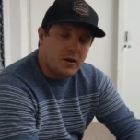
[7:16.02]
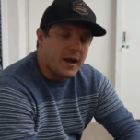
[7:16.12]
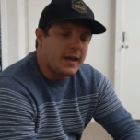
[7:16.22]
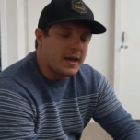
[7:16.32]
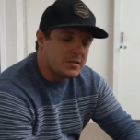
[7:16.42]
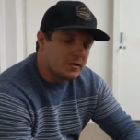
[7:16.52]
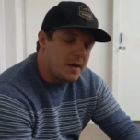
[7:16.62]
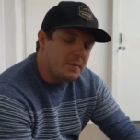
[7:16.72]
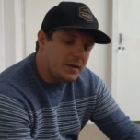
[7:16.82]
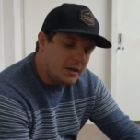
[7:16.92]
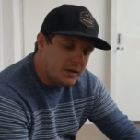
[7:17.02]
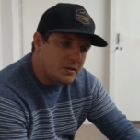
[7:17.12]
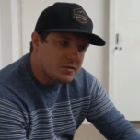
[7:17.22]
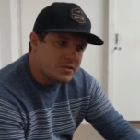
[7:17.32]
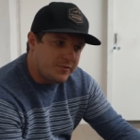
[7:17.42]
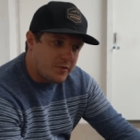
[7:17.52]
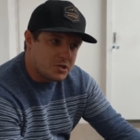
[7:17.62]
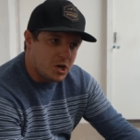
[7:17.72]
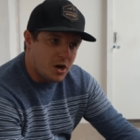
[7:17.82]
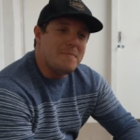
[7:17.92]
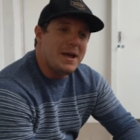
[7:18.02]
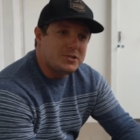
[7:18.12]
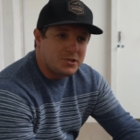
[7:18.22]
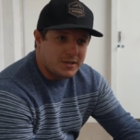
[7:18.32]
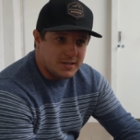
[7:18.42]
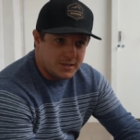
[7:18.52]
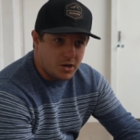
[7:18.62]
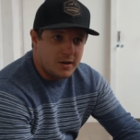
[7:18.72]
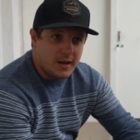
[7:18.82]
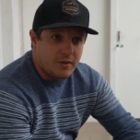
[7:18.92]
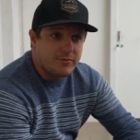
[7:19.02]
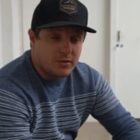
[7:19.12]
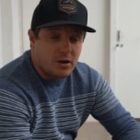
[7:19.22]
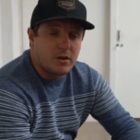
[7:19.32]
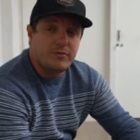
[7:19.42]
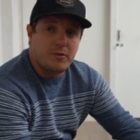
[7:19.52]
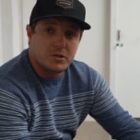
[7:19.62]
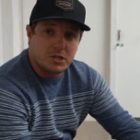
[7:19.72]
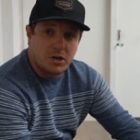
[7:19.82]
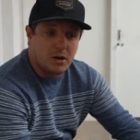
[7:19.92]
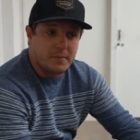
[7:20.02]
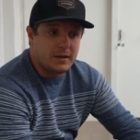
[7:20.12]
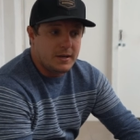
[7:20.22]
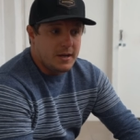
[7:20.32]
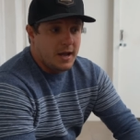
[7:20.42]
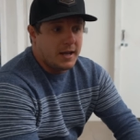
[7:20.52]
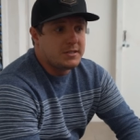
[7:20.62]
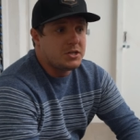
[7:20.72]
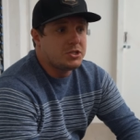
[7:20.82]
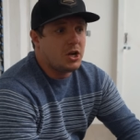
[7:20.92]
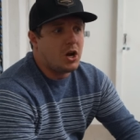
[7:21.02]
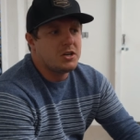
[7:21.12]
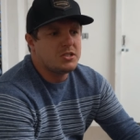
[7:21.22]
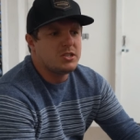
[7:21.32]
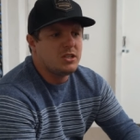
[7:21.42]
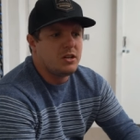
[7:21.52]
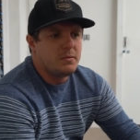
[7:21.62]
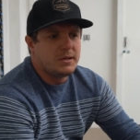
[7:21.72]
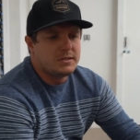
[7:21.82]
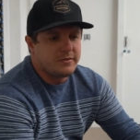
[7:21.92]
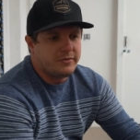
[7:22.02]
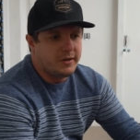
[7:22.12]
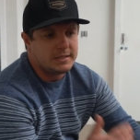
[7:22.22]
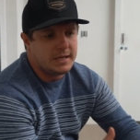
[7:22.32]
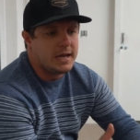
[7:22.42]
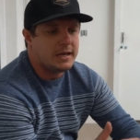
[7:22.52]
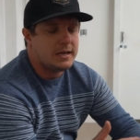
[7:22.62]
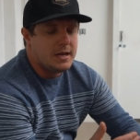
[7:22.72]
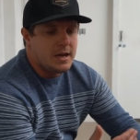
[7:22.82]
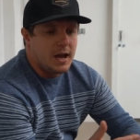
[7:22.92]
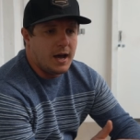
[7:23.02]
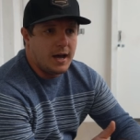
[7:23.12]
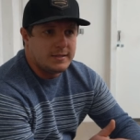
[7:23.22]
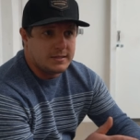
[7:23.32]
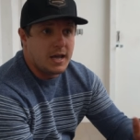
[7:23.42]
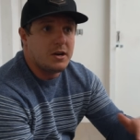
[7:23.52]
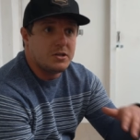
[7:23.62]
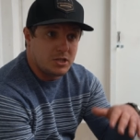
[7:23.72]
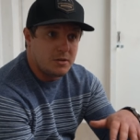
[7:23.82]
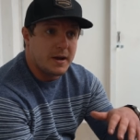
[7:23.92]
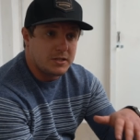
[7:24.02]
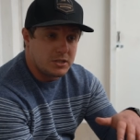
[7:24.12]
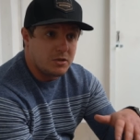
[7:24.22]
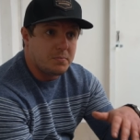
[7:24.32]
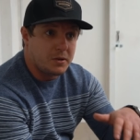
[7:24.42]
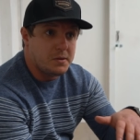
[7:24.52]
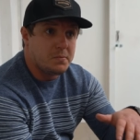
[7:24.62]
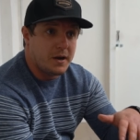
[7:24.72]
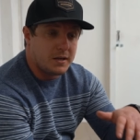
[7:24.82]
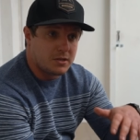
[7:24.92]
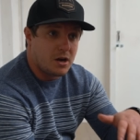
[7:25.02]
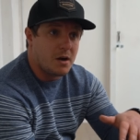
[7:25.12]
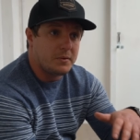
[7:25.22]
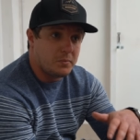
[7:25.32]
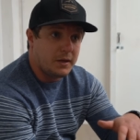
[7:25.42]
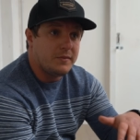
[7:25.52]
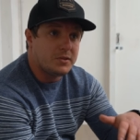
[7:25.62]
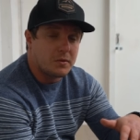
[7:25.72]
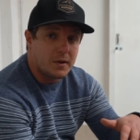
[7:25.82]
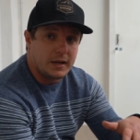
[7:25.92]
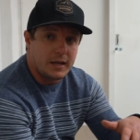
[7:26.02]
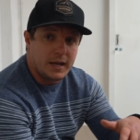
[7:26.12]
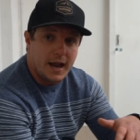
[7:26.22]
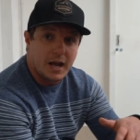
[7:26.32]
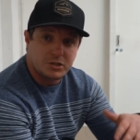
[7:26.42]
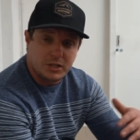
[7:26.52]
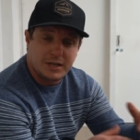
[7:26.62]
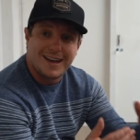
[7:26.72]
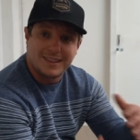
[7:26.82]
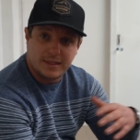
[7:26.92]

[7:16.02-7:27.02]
Correct, yeah. So Lamborghini uses forged carbon. Matrix is our name for our forged carbon. Yeah. Essentially, ours is a little bit different. Take uh, standard 2x2 pre-pregged carbon weaved already and actually cut